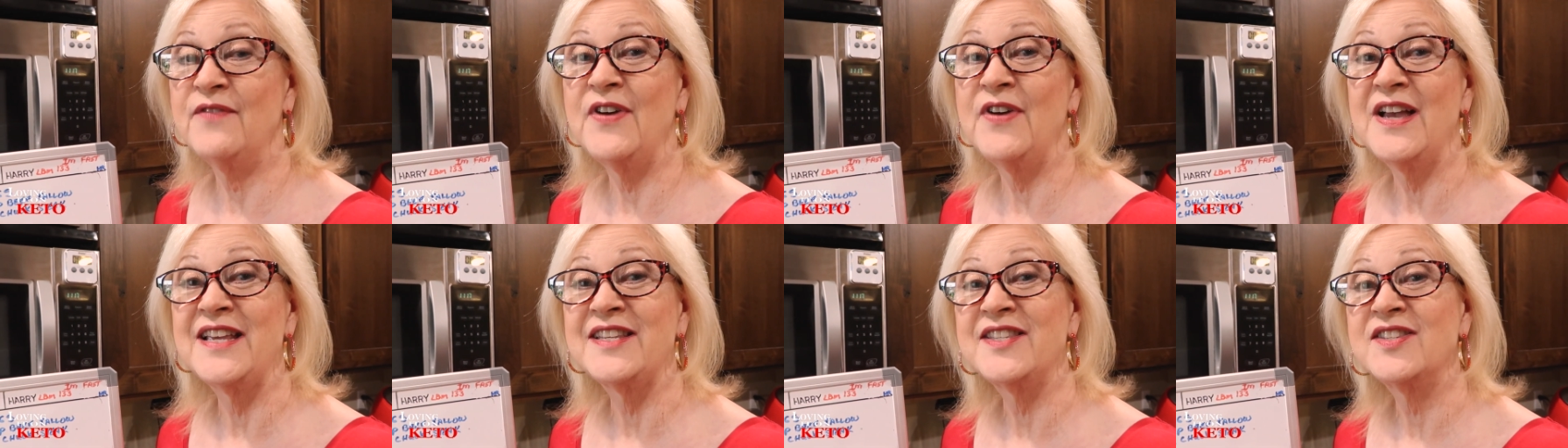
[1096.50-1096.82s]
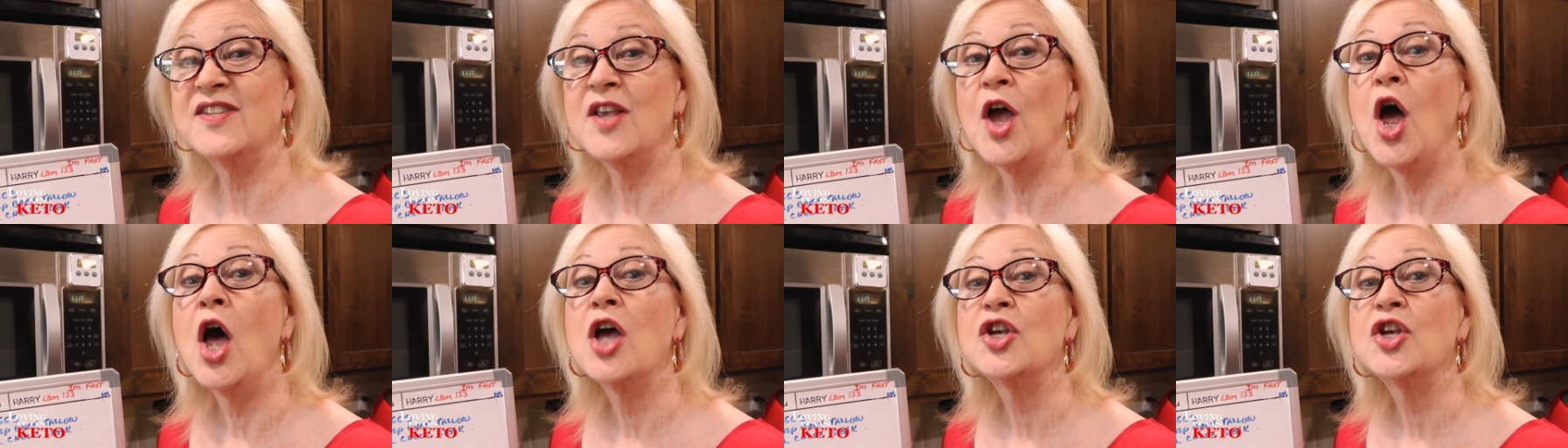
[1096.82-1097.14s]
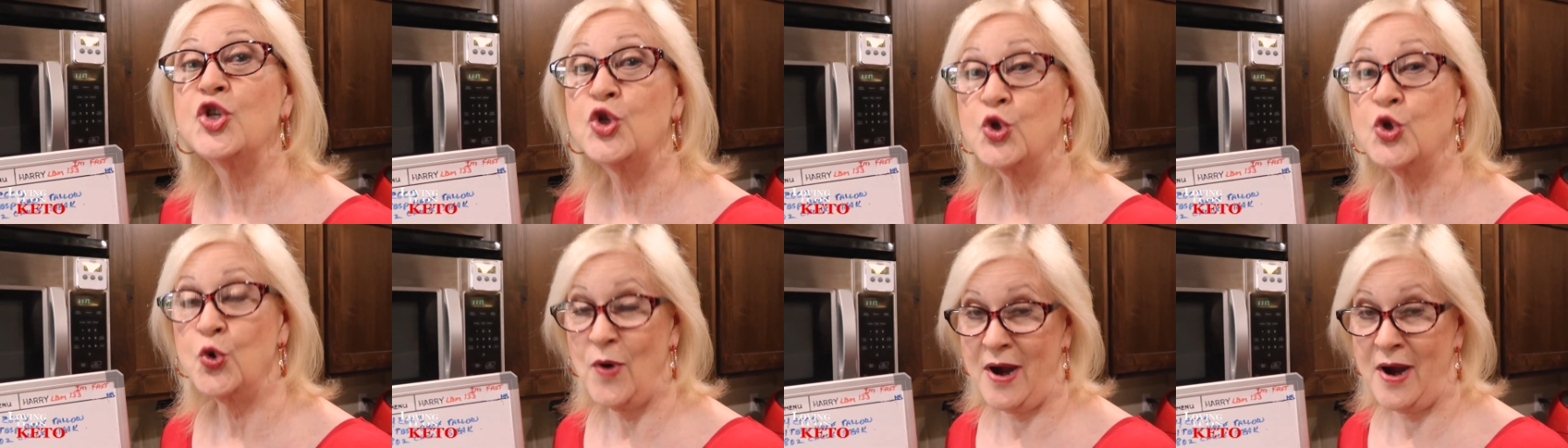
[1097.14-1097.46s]
of us
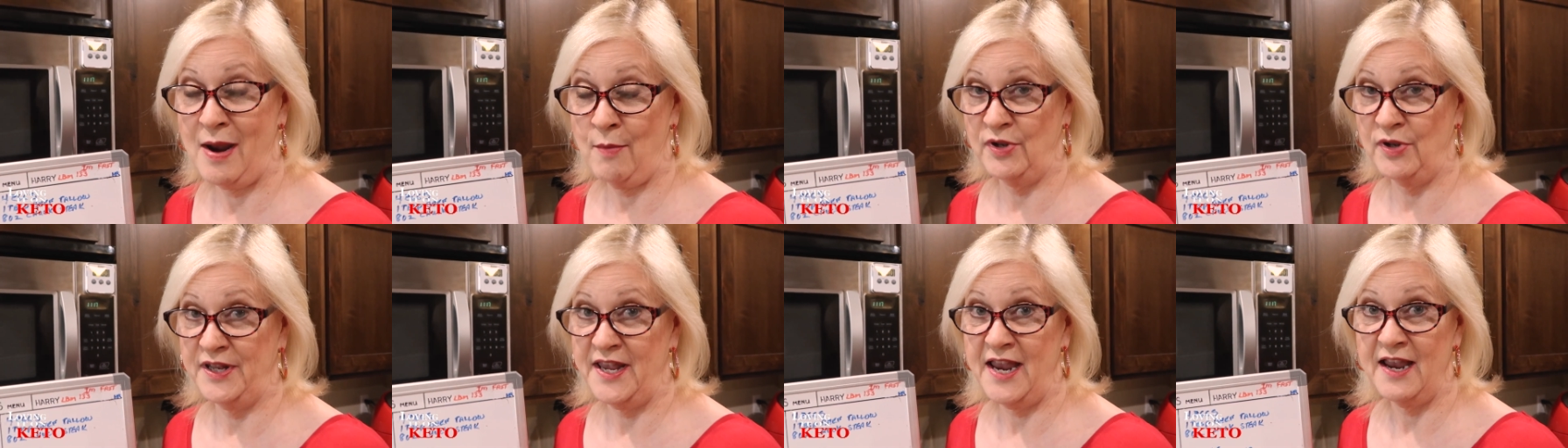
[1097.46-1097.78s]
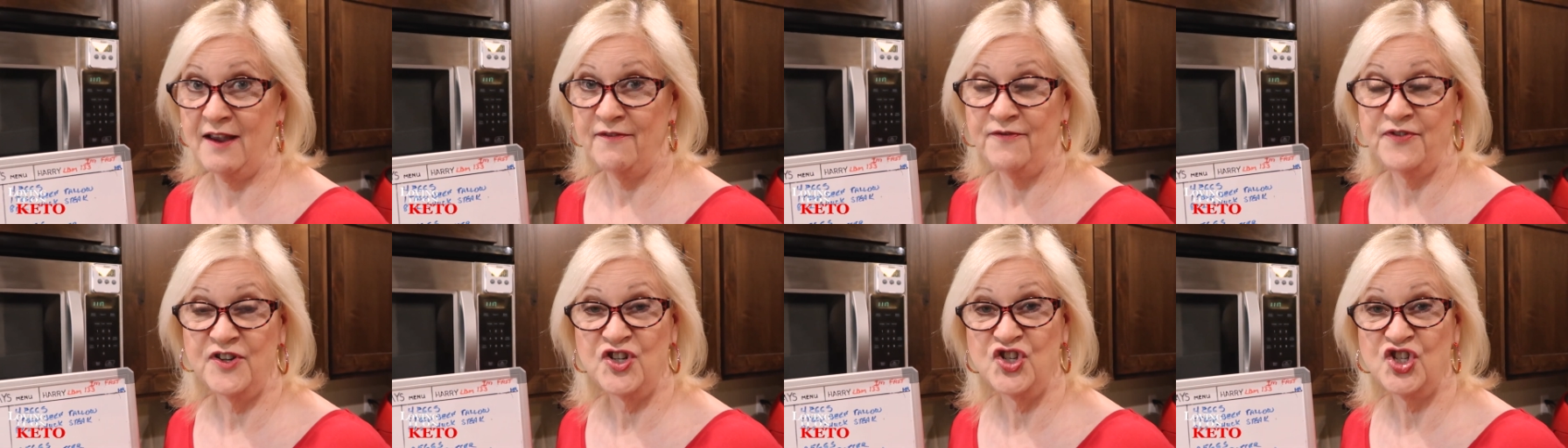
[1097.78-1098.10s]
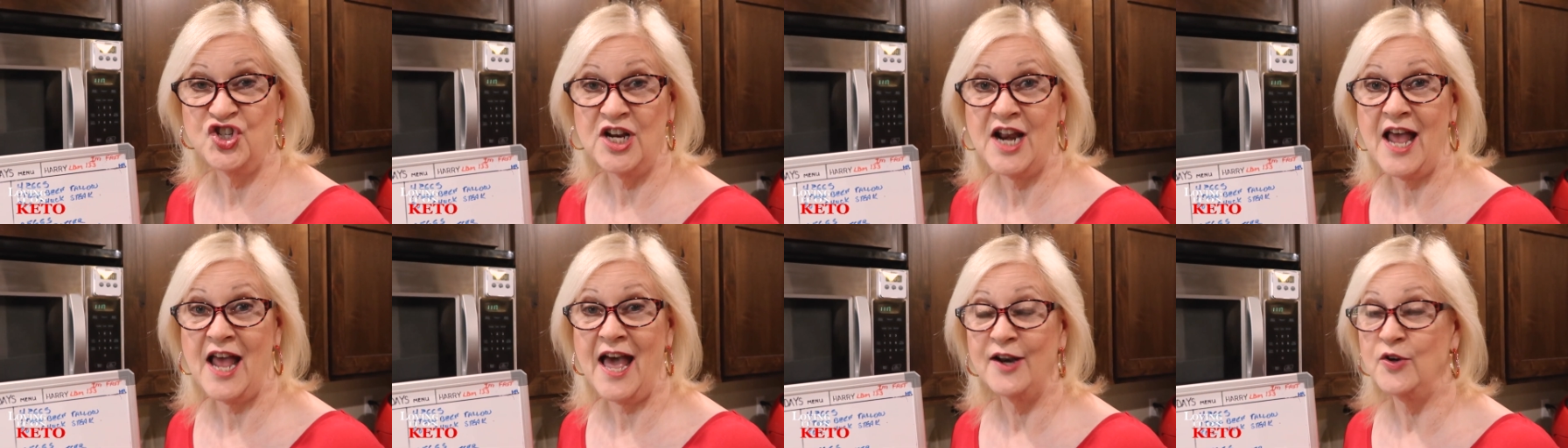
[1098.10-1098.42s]
scrambled egg
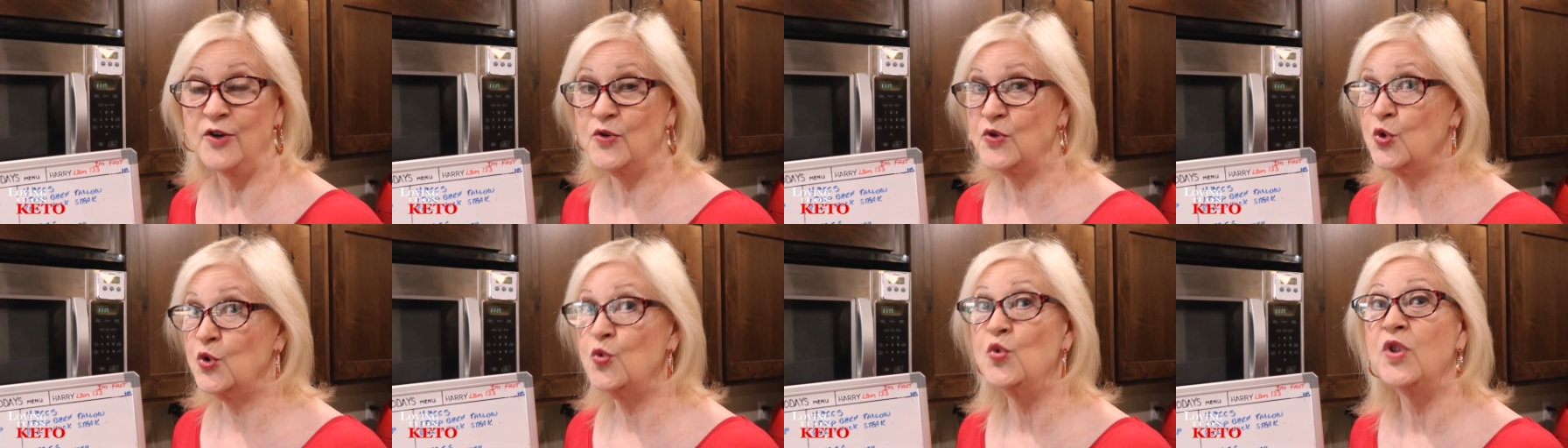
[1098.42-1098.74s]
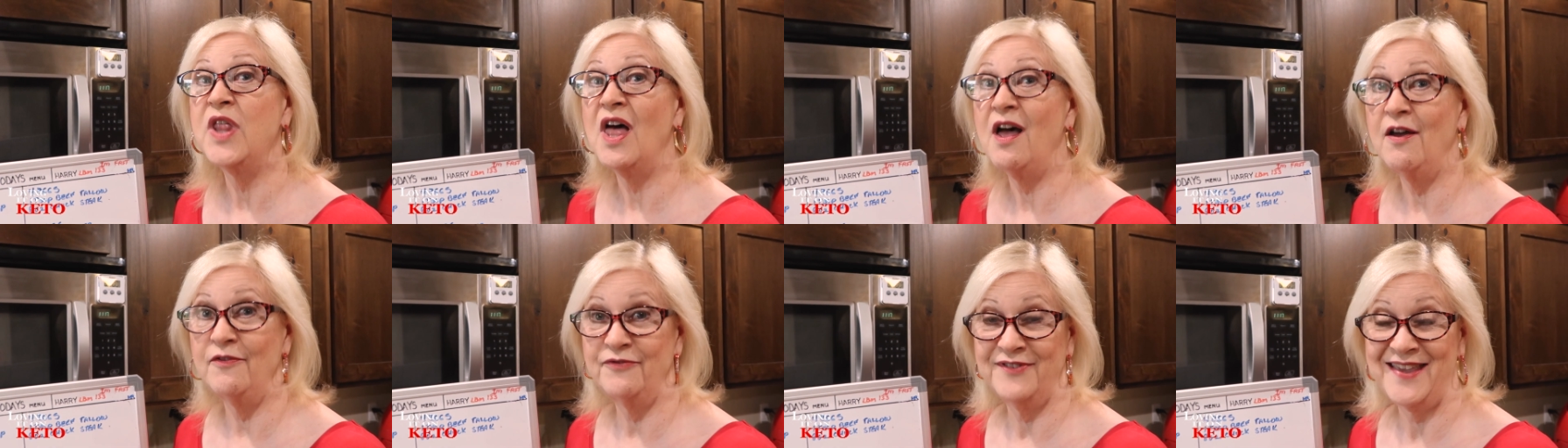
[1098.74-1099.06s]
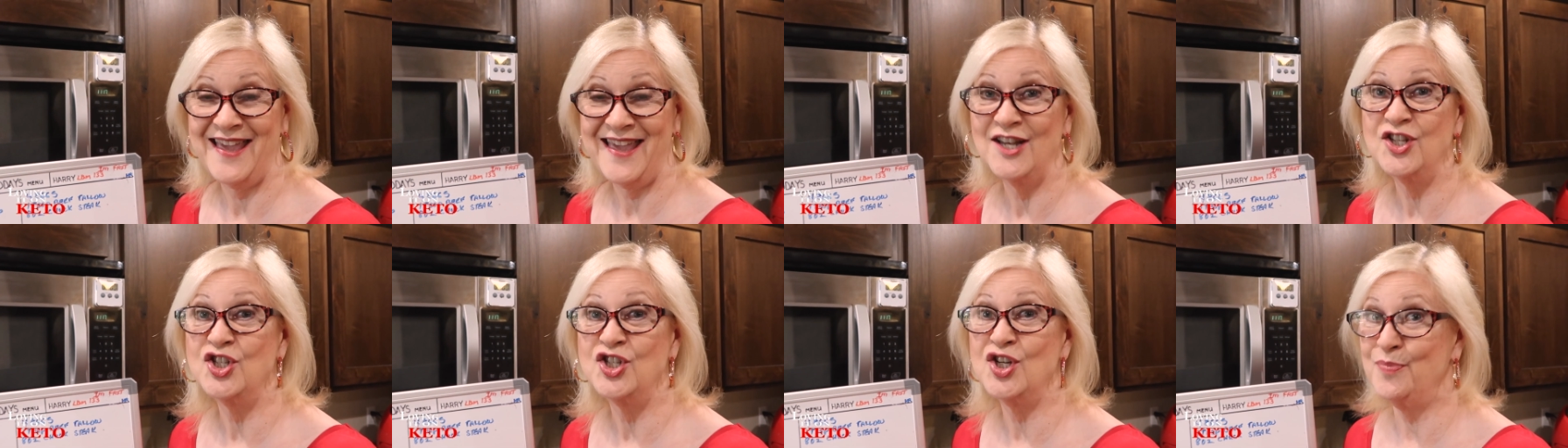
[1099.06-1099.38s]
aficionados who love
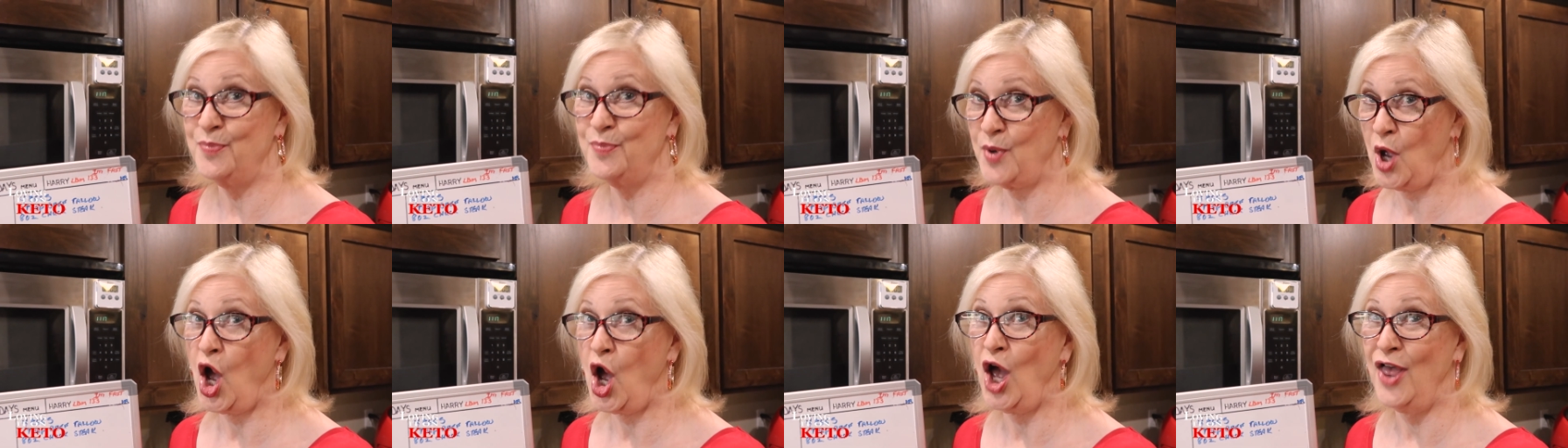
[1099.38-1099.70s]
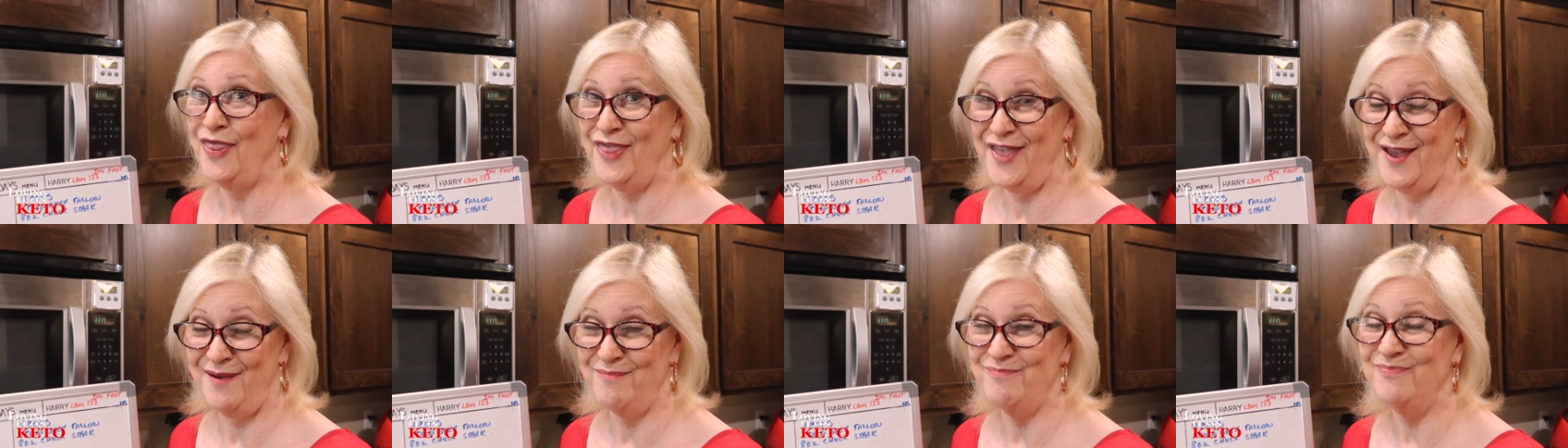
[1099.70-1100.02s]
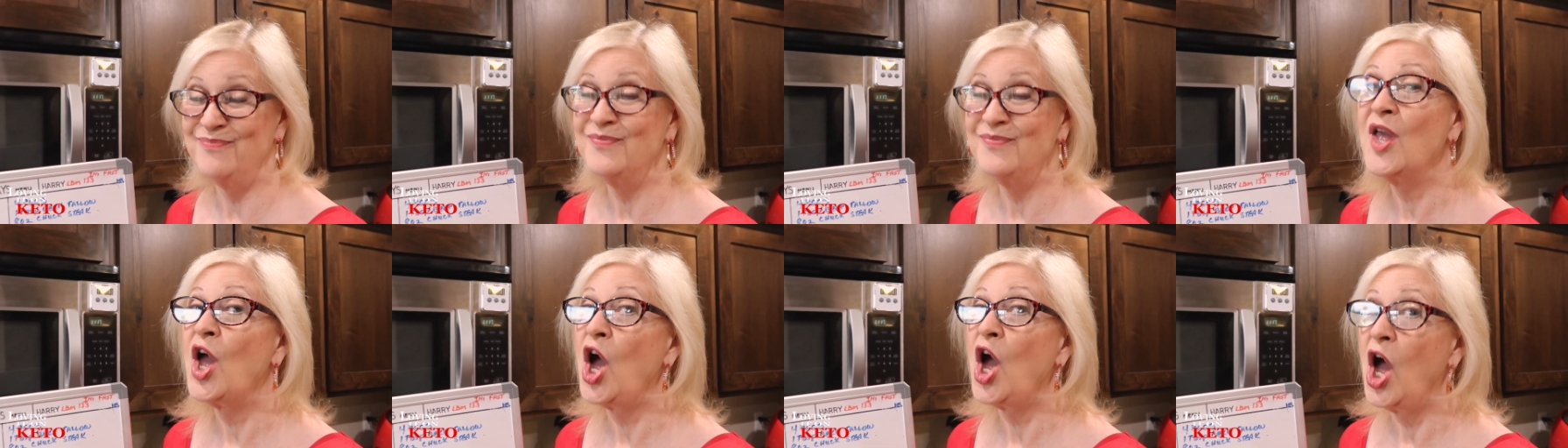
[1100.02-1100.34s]
ketchup on
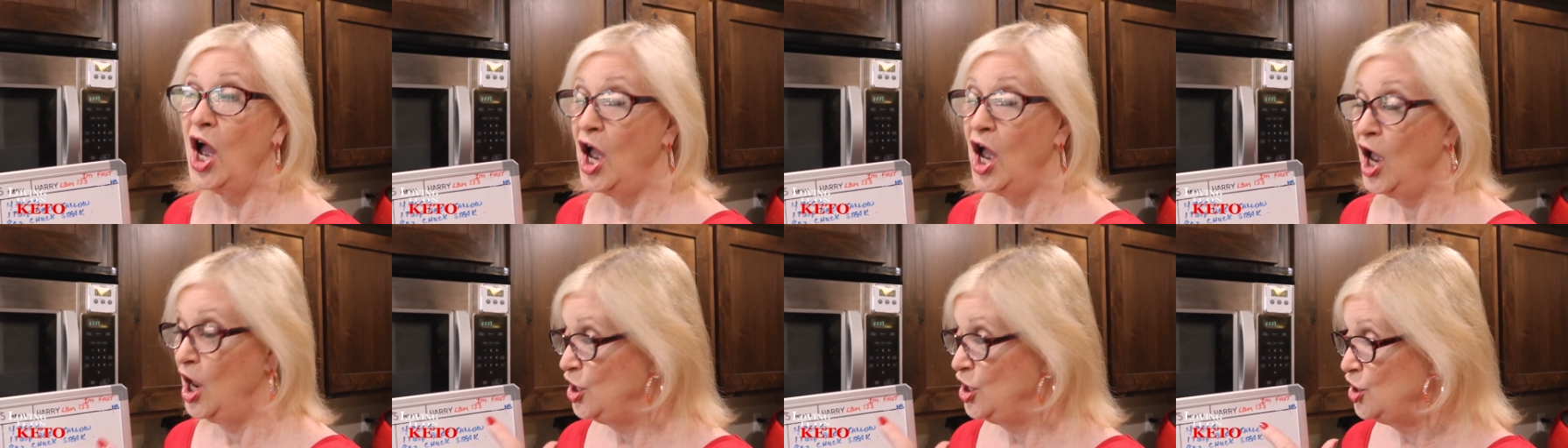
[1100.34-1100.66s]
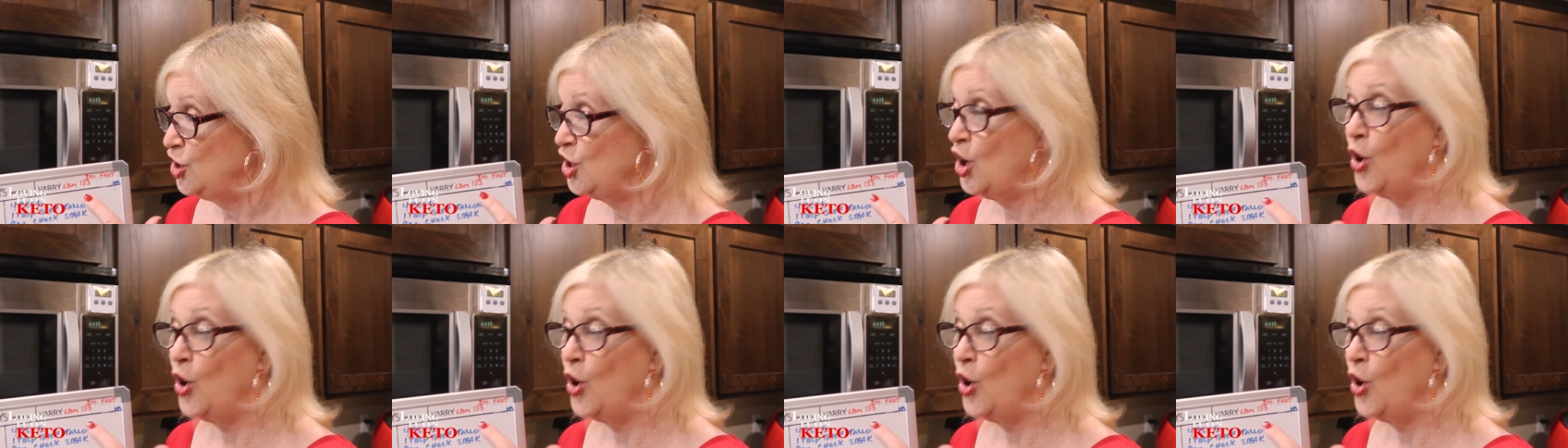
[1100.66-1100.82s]
them right.